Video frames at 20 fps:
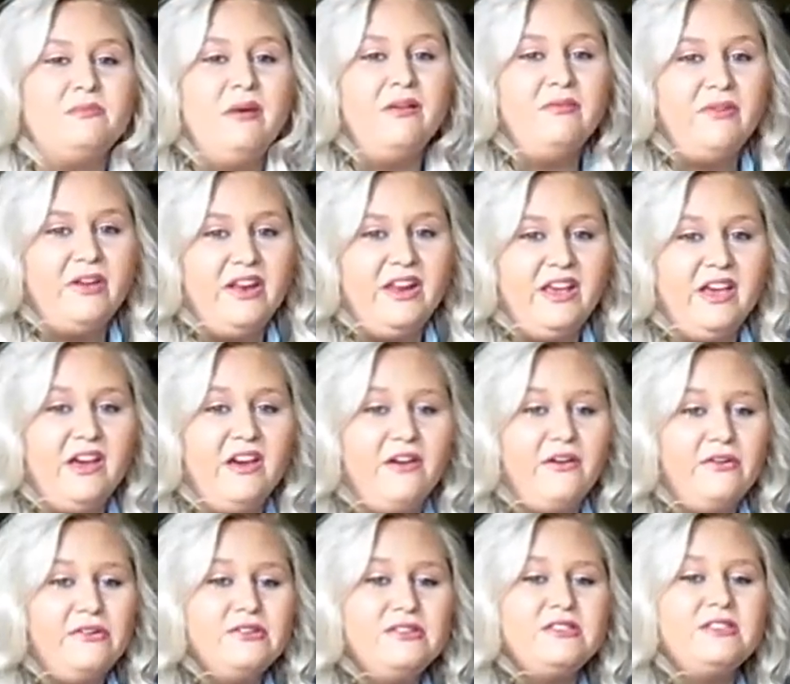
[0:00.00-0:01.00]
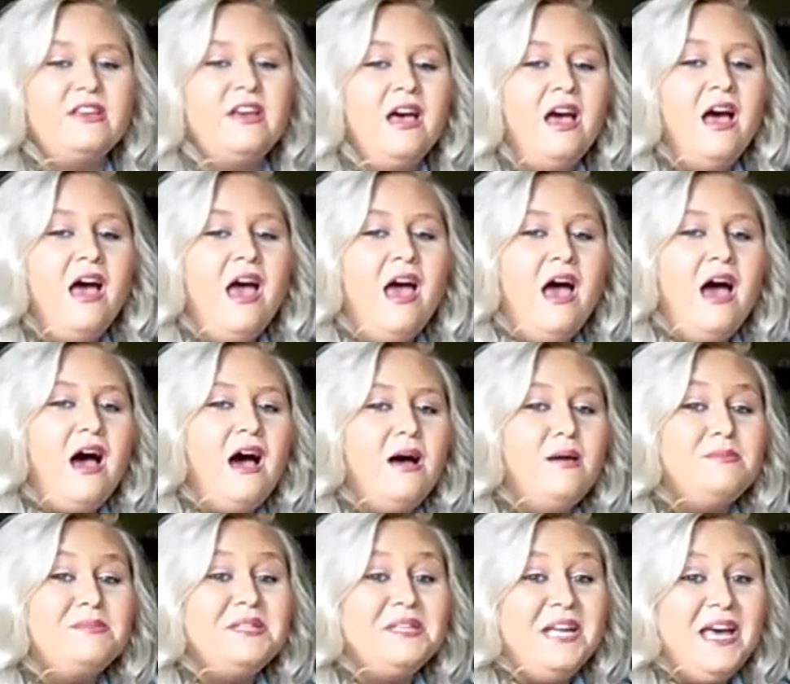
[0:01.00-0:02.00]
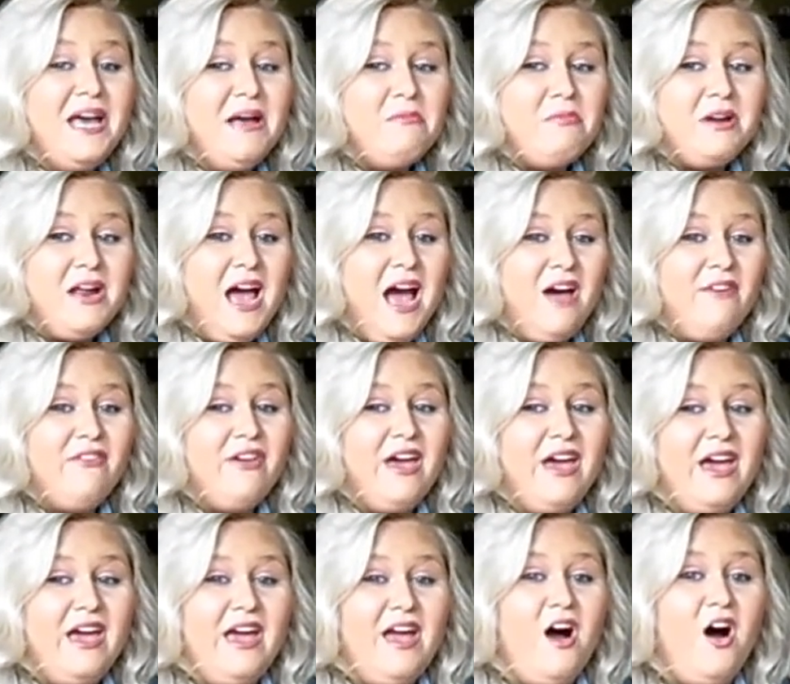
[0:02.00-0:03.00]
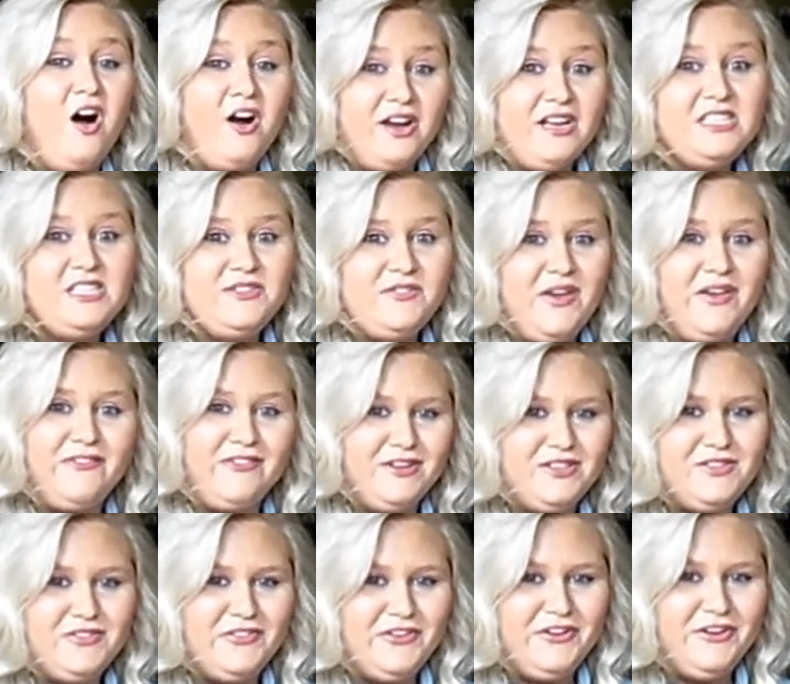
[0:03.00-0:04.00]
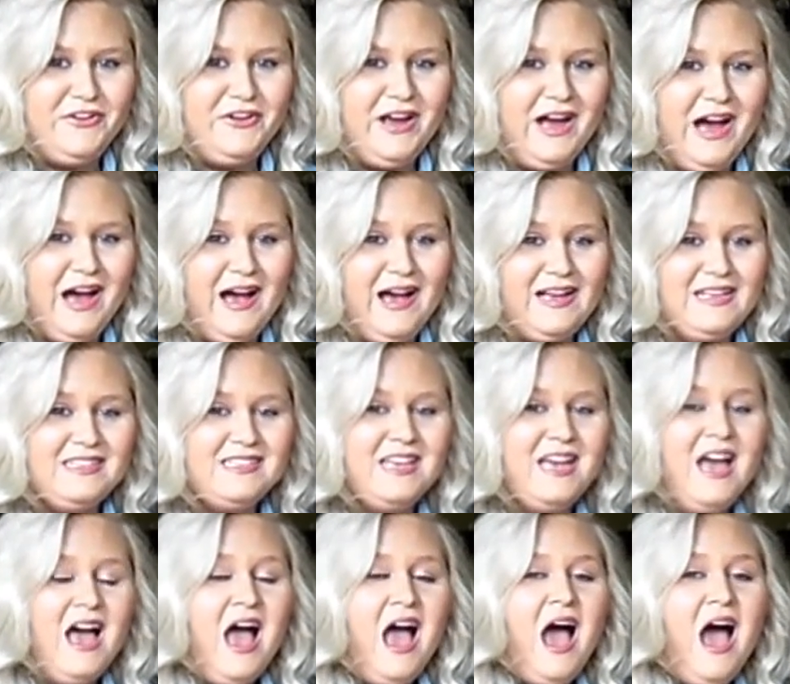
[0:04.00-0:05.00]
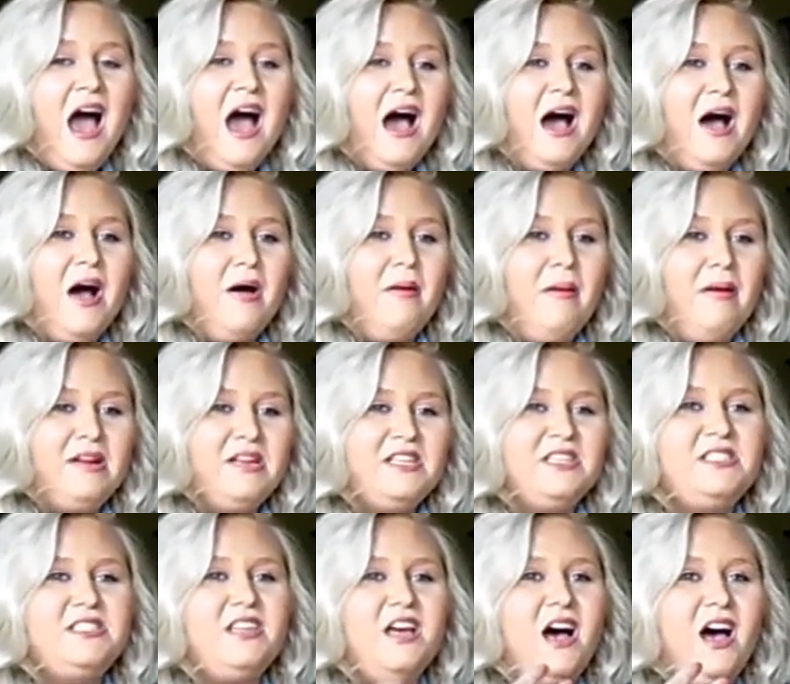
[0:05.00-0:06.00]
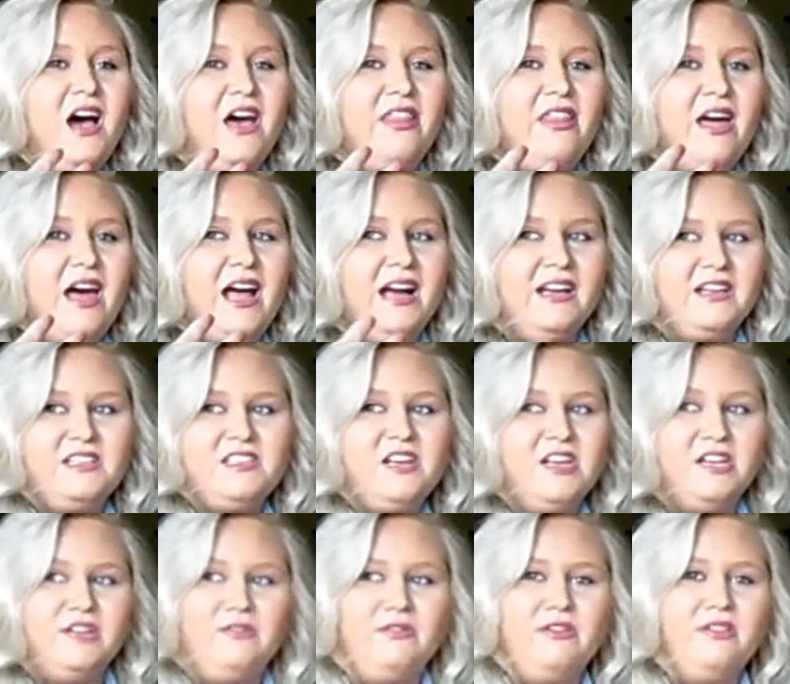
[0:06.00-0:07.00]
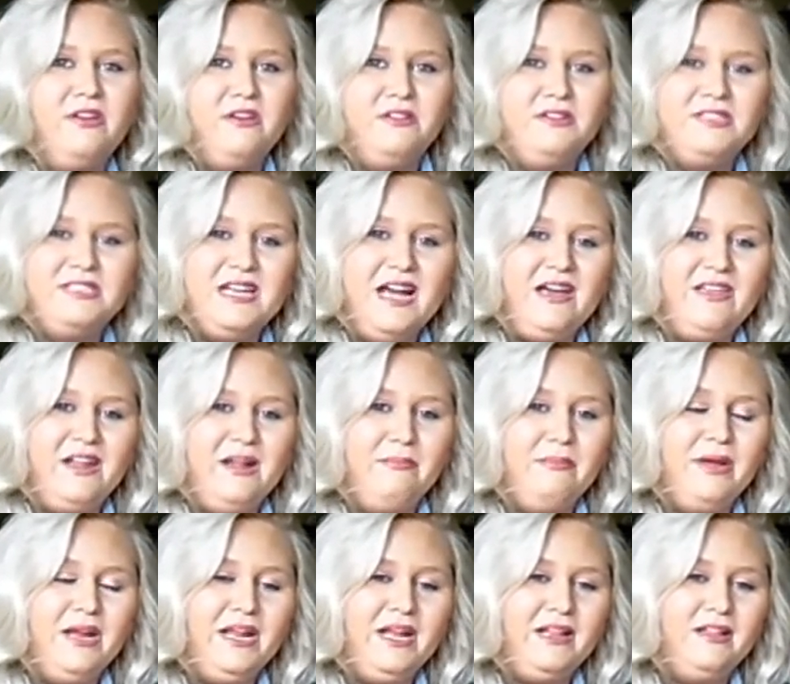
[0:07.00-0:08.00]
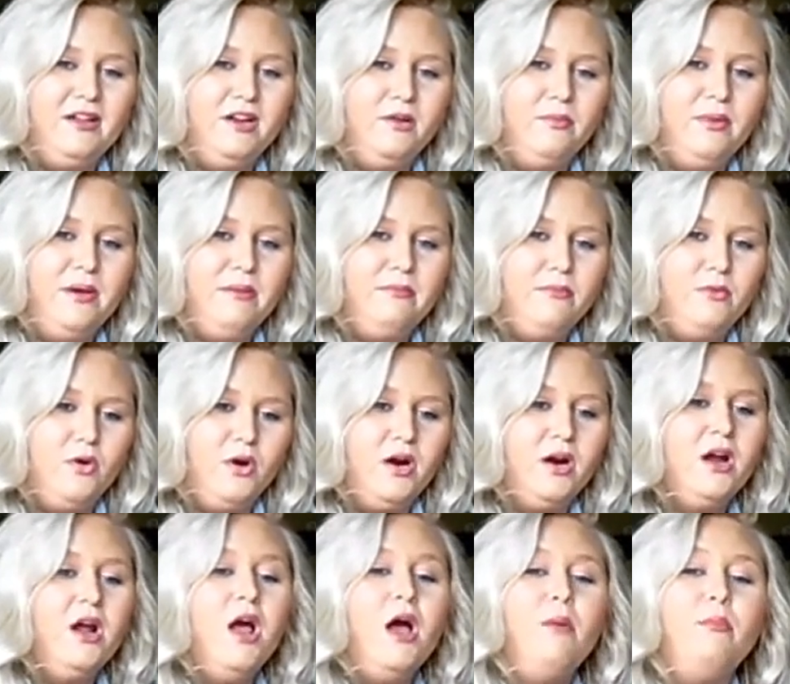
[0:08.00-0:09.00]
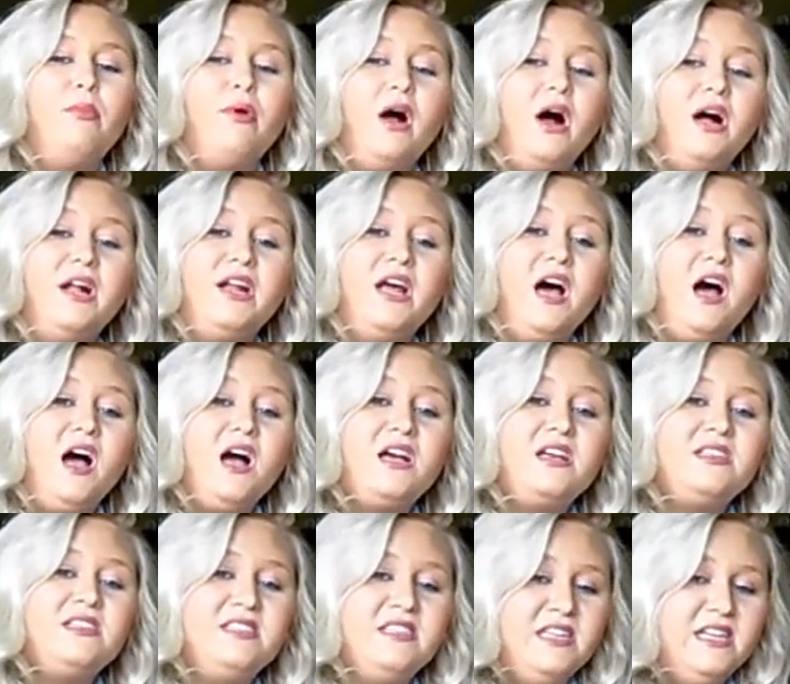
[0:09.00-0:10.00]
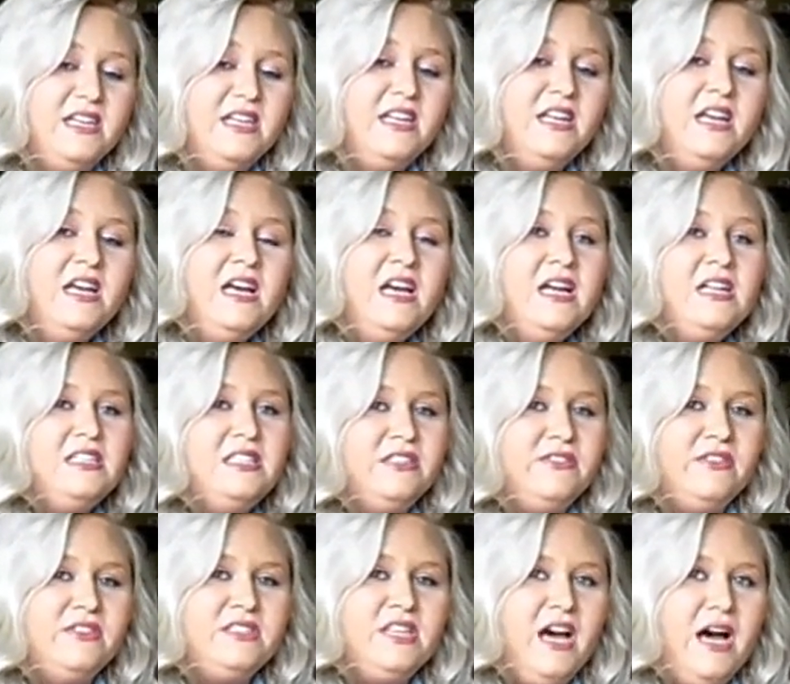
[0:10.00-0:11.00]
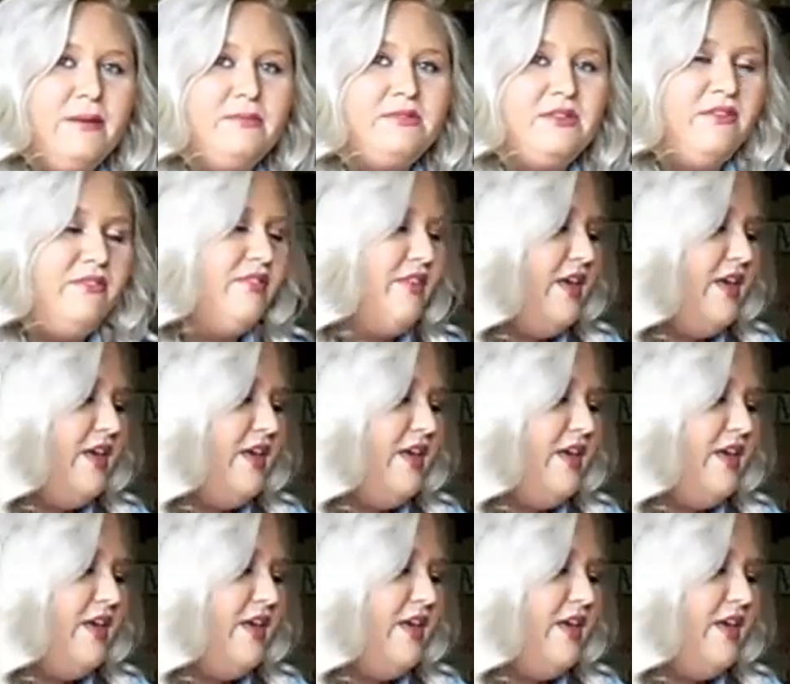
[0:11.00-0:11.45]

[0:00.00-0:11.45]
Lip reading: of my videos. Today I'm going to have a August favorites for you guys. I just thought that I could start doing those now that I'm getting a little bit more products and different types of